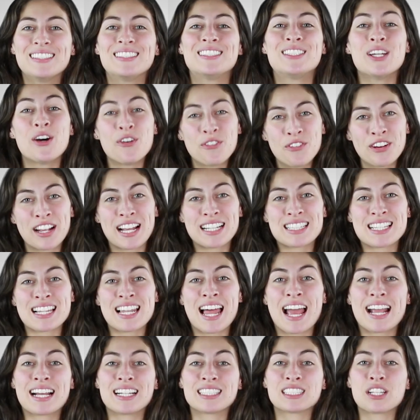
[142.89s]
Don't forget to
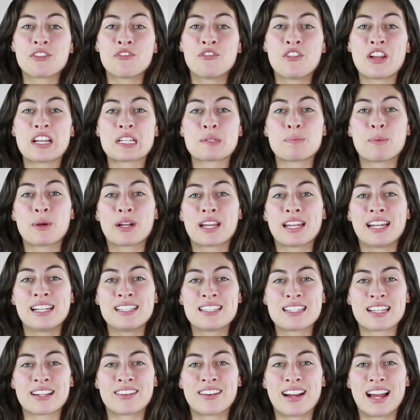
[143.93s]
like us on Facebook and
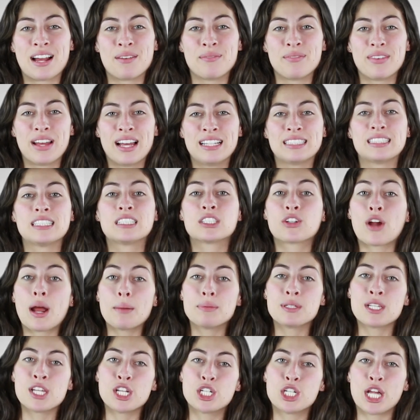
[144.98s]
Instagram, and
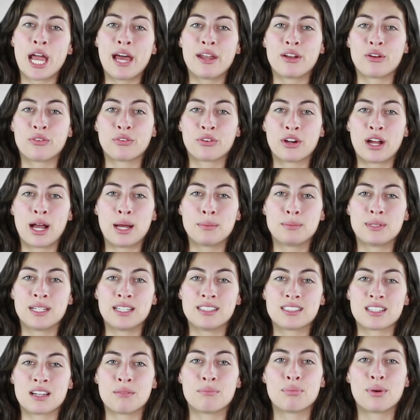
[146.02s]
subscribe to the channel for
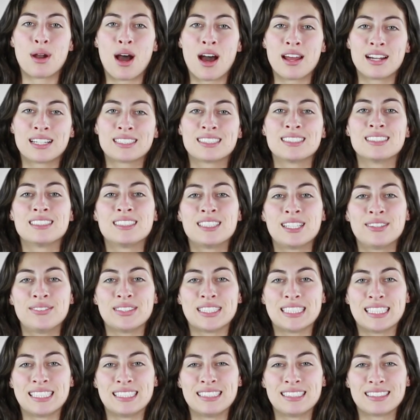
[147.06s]
updates on products and
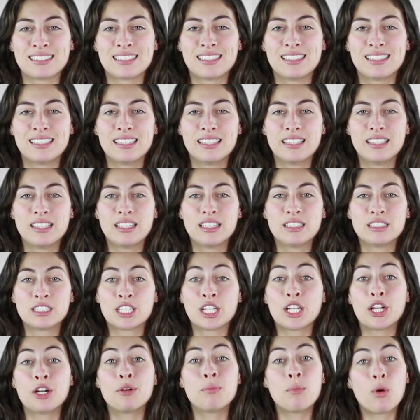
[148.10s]
services. To
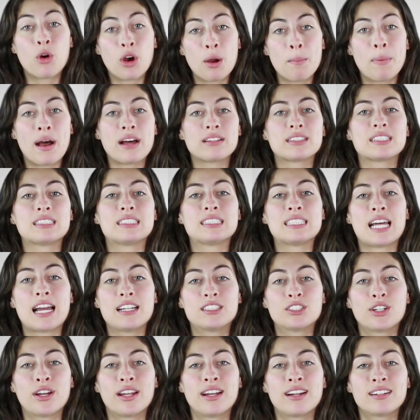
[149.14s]
learn more about this
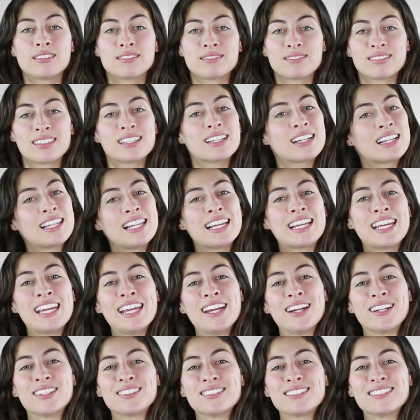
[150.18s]
titrator, click
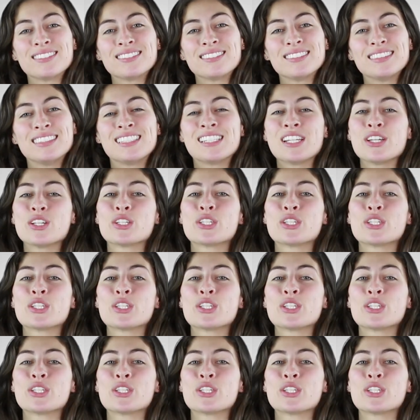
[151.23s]
here. See you